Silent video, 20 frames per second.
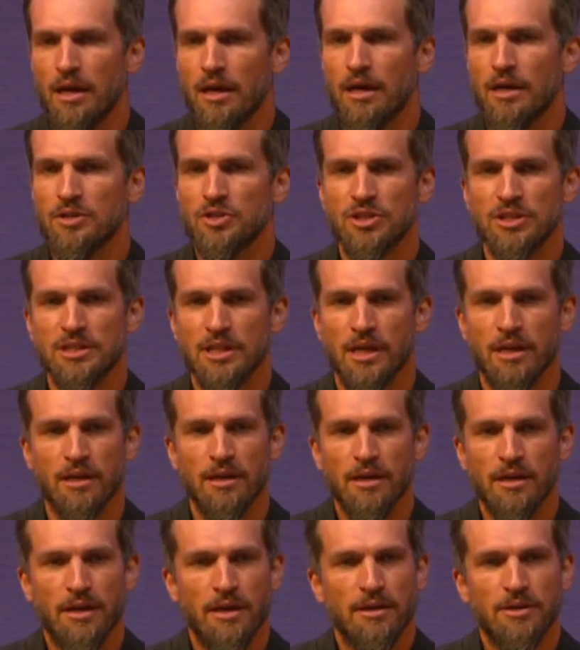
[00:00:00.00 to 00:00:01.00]
And she said,
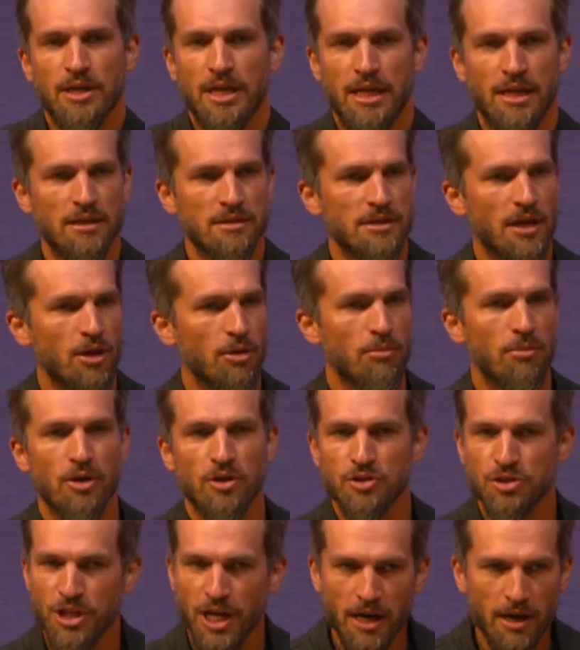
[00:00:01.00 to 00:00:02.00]
He didn't tell them
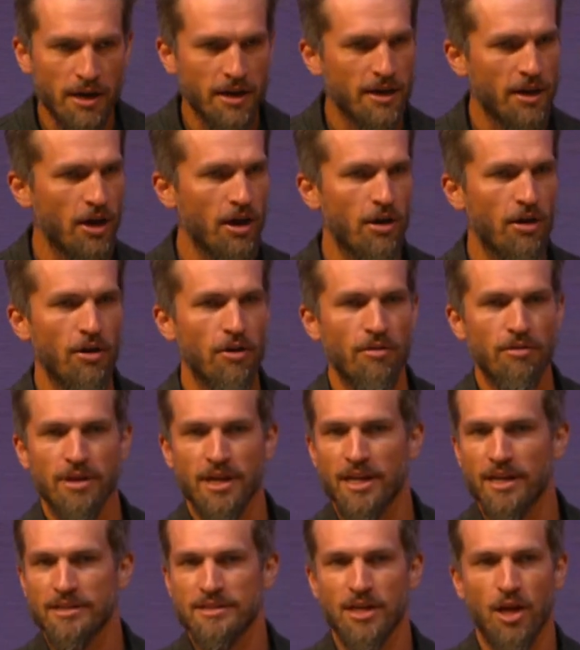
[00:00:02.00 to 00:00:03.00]
about Jericho.
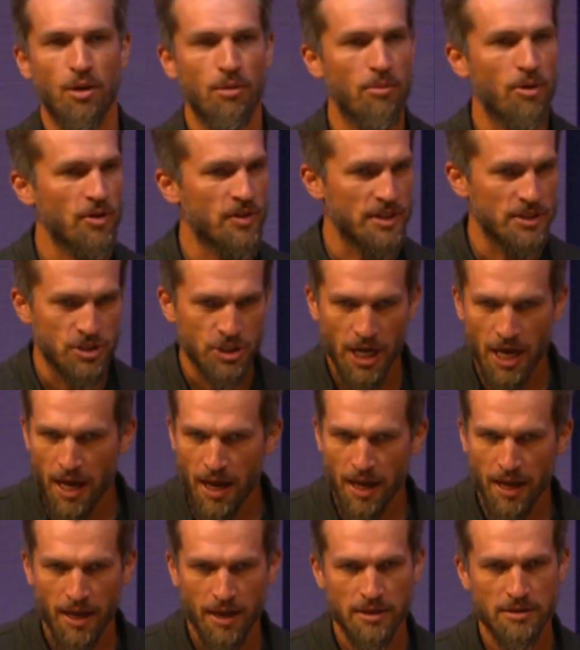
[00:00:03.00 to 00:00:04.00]
He didn't tell them about the
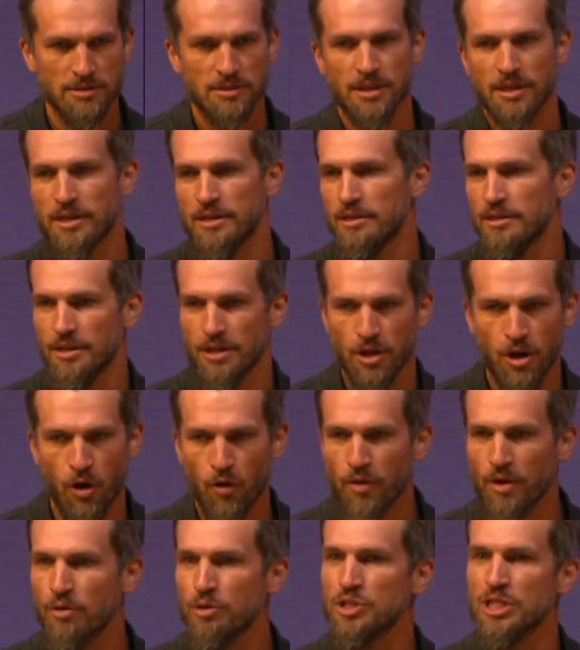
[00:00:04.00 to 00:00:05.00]
giants. You
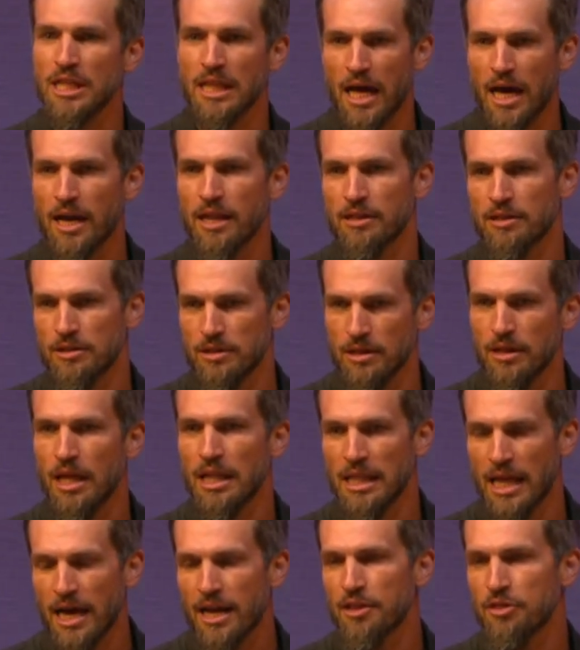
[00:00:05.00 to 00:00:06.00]
know, there was a lot
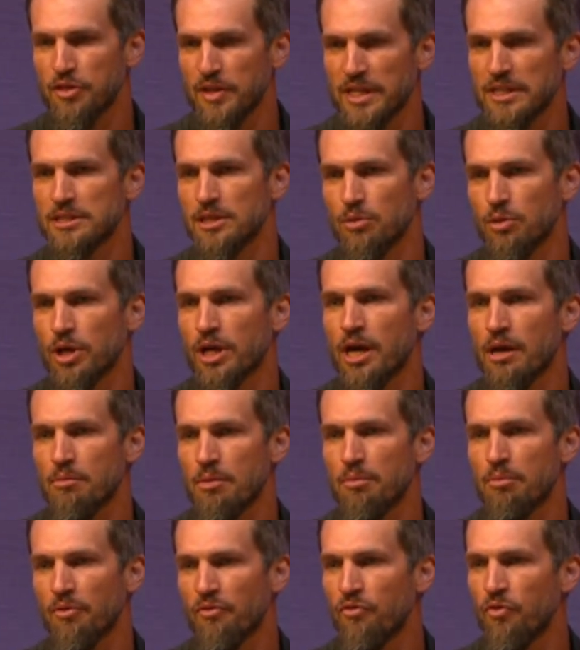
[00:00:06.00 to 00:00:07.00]
of things that were
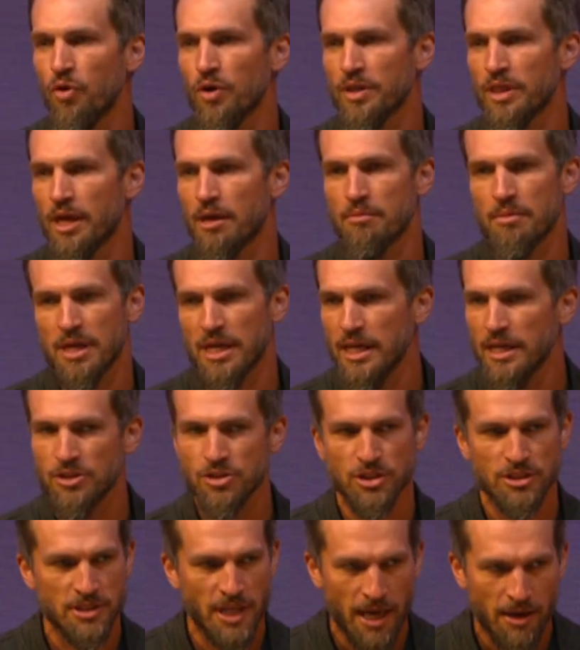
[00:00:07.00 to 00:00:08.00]
coming before them. He
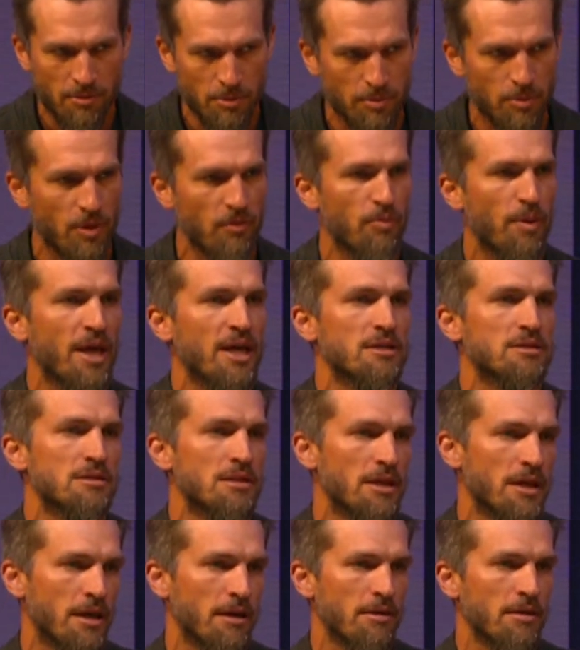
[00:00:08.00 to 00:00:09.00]
just gave them the next
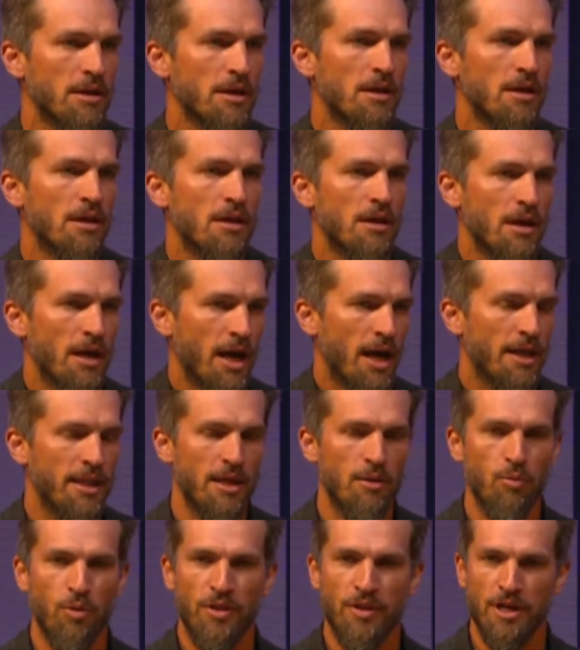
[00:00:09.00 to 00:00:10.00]
thing. And
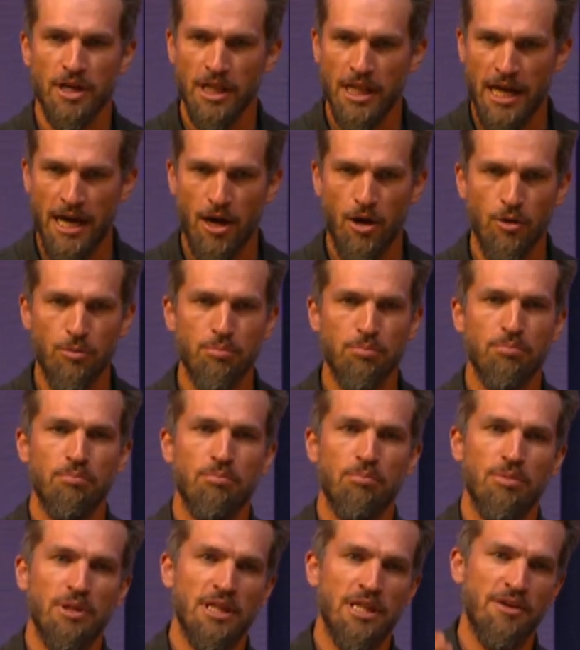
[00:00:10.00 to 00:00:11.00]
then when the cloud
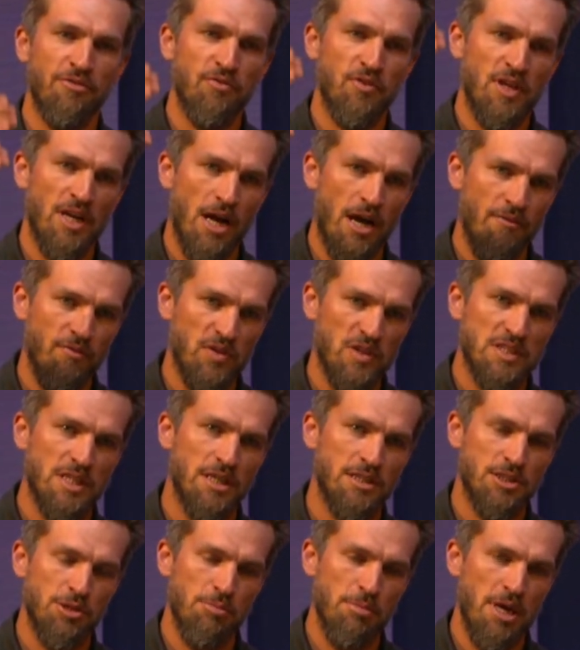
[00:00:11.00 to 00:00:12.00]
lifted off the
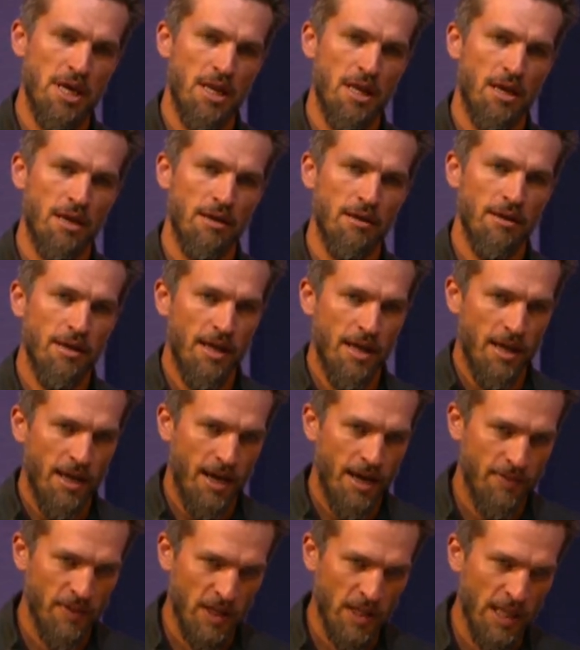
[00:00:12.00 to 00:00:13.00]
tent of meeting
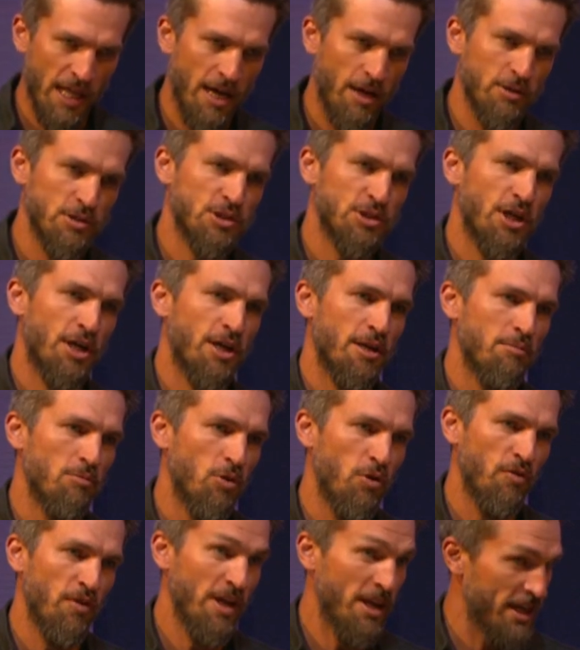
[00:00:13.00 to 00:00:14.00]
and the clouds started
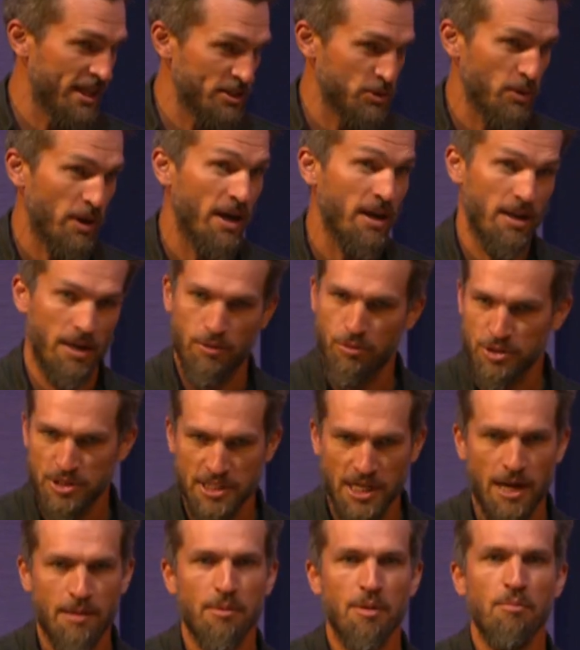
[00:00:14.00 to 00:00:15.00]
moving, guess what? It was
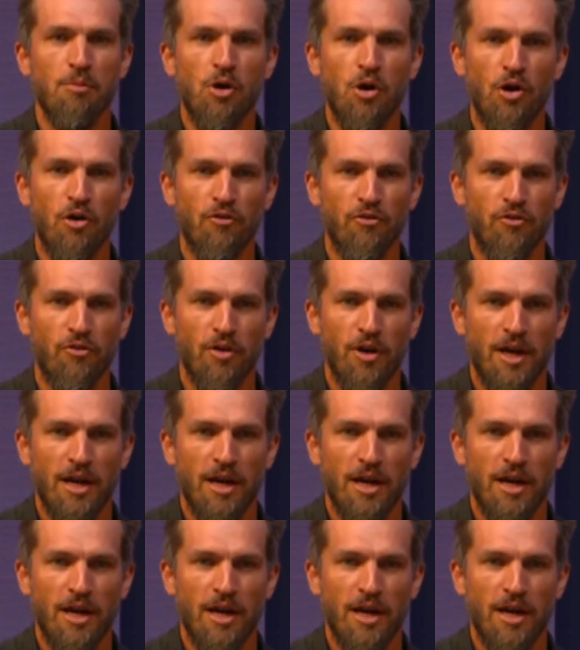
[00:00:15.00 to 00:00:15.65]
time to move.